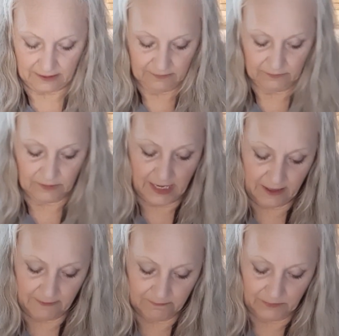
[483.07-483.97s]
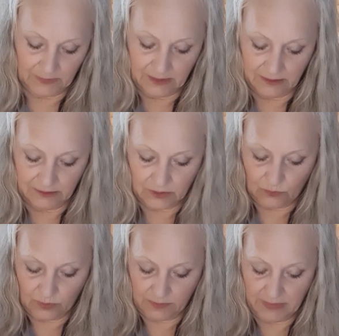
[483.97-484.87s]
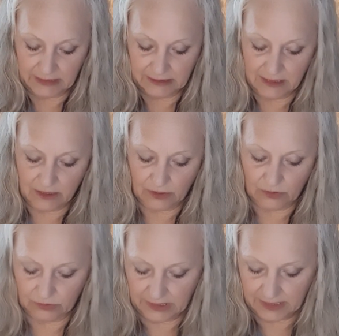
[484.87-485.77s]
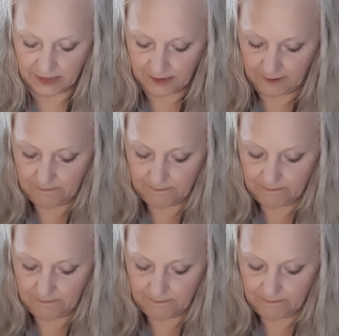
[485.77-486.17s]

right? So we're mixing those in.